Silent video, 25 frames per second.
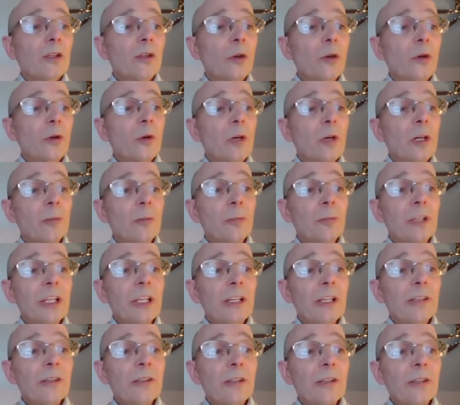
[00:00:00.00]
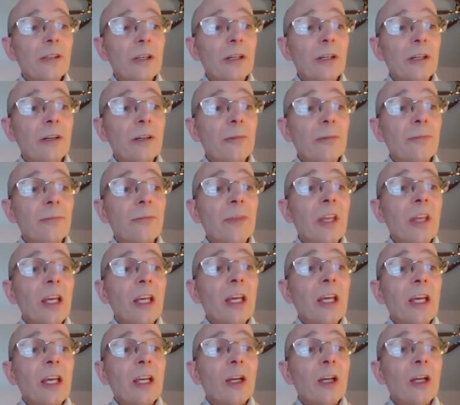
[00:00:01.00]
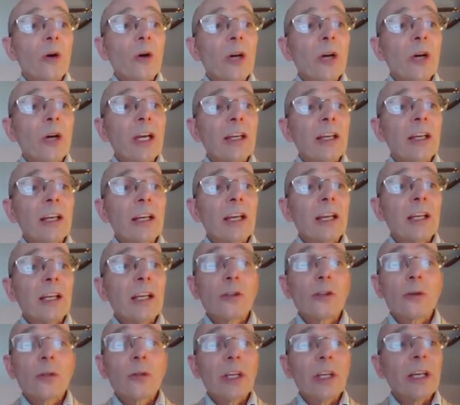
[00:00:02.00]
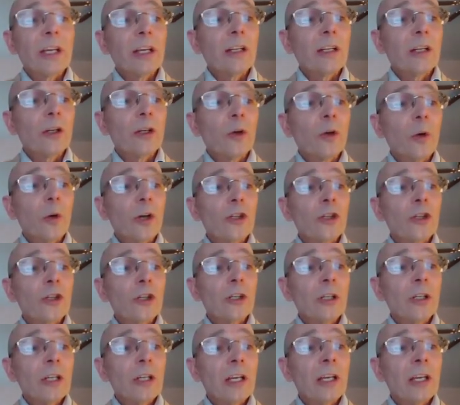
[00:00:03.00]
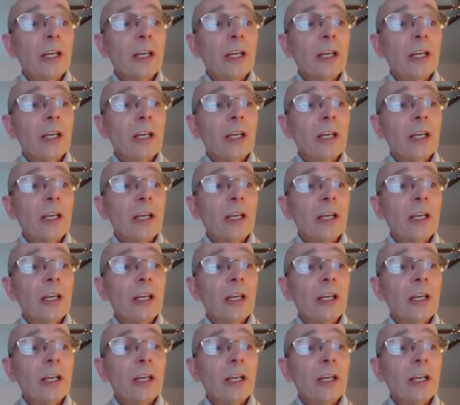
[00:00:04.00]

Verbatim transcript: So uh, please um, go ahead and answer that question.